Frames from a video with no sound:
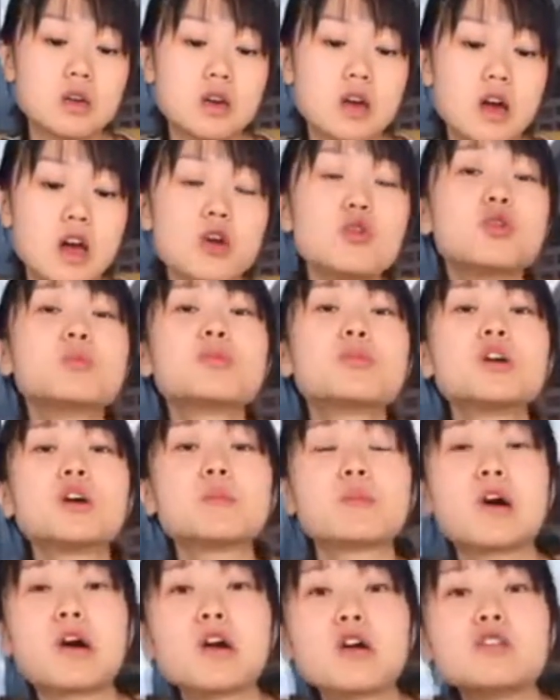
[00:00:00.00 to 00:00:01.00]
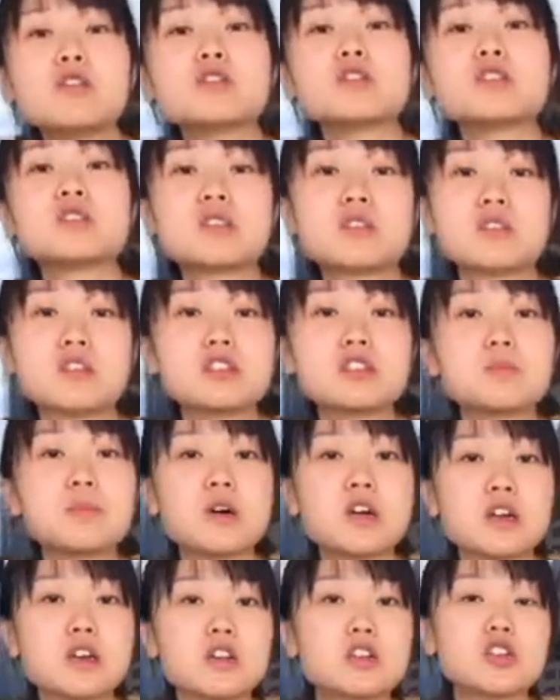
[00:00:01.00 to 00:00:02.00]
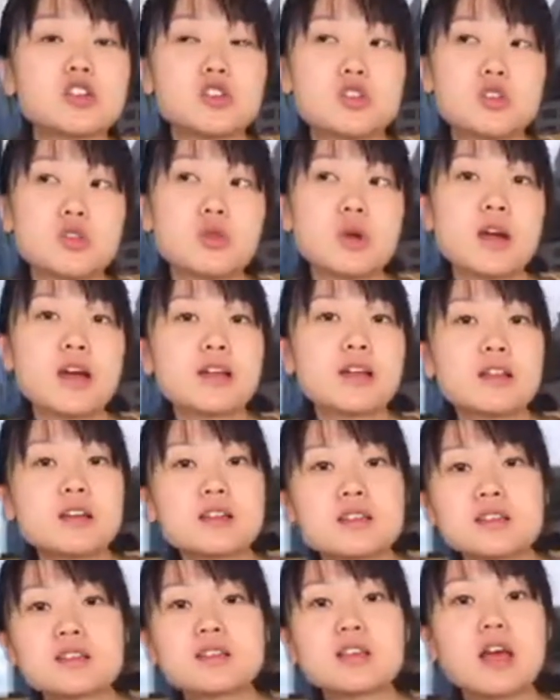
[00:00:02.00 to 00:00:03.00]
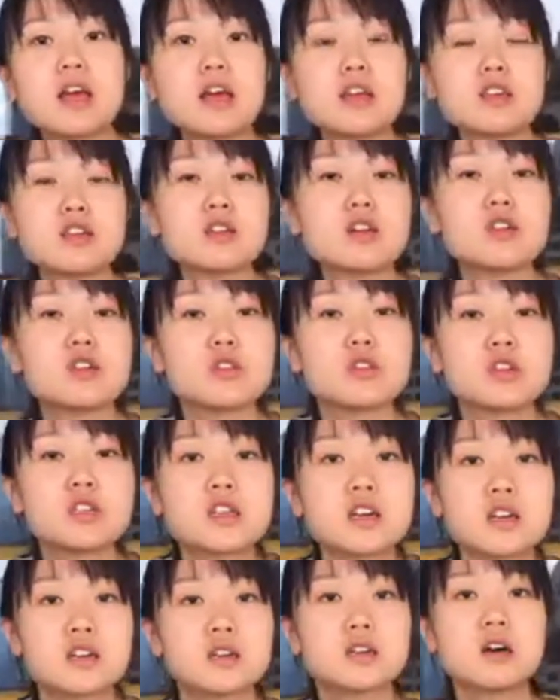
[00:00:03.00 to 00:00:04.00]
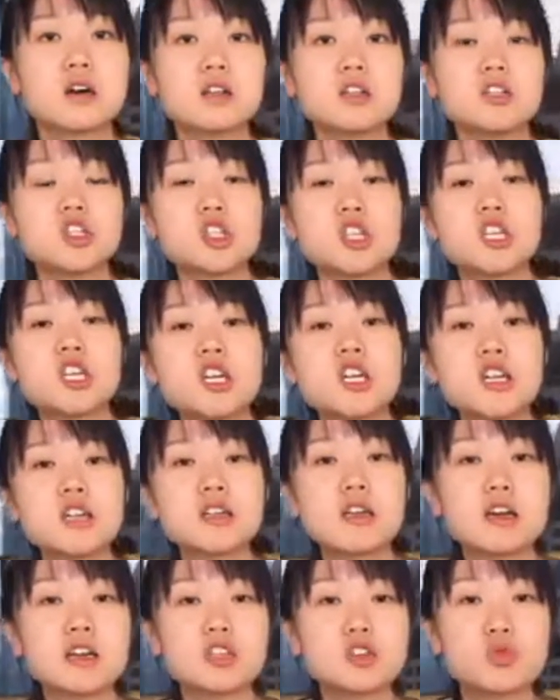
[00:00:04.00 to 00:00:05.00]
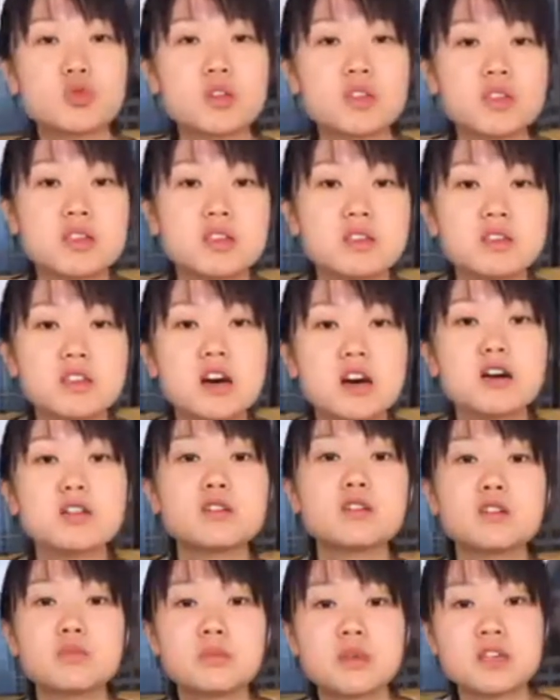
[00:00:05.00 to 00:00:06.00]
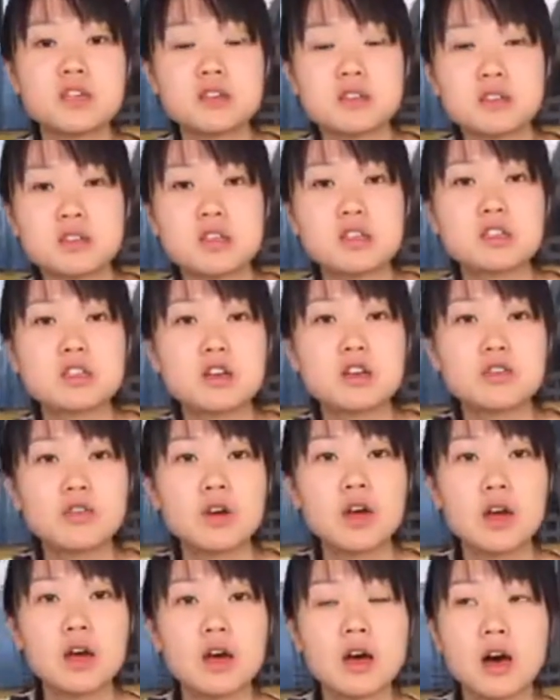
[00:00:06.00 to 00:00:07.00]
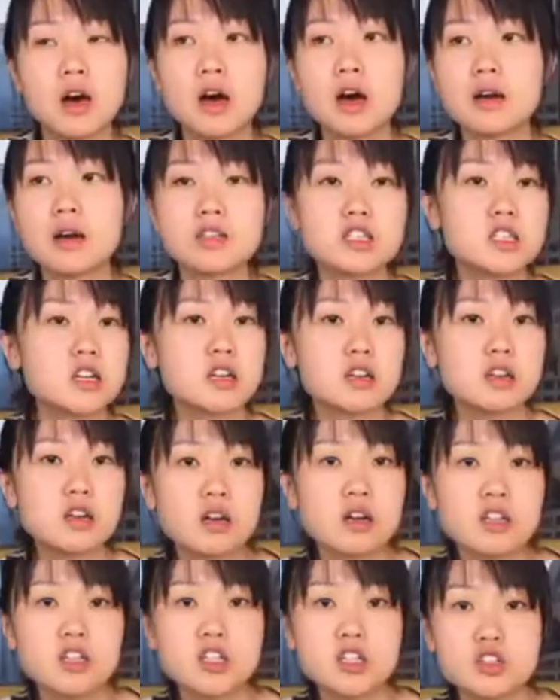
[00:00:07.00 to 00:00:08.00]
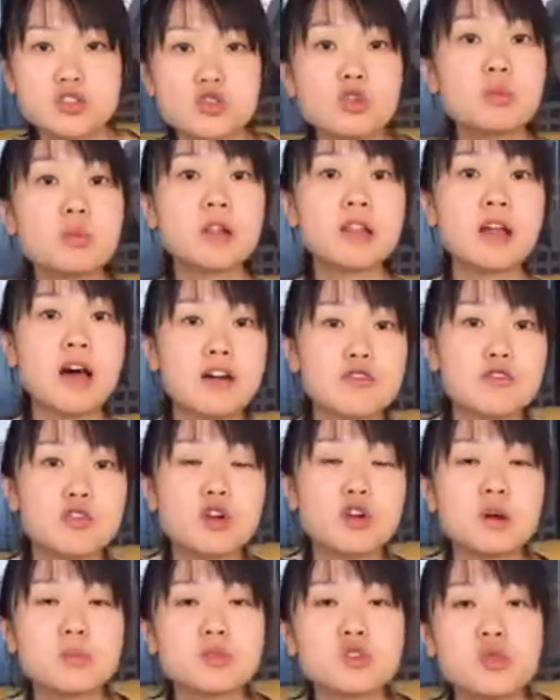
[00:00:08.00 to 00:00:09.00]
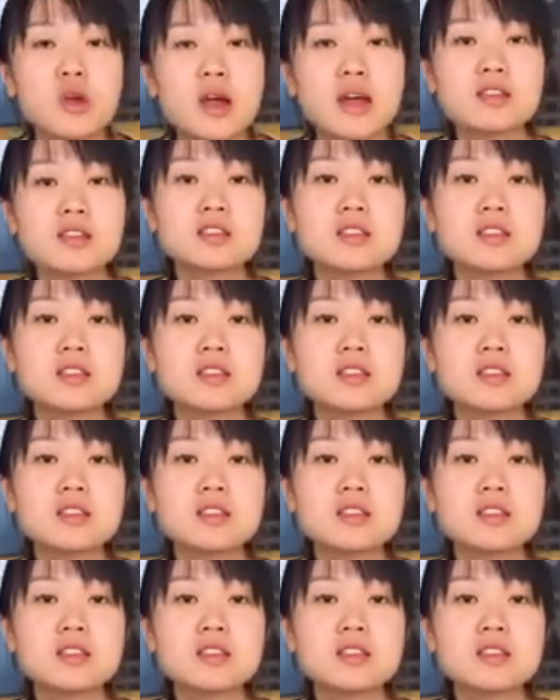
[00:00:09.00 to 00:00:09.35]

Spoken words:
I would put partners in this bucket too, right? Let's say, your technology connects with these other pieces of technologies or platforms, right?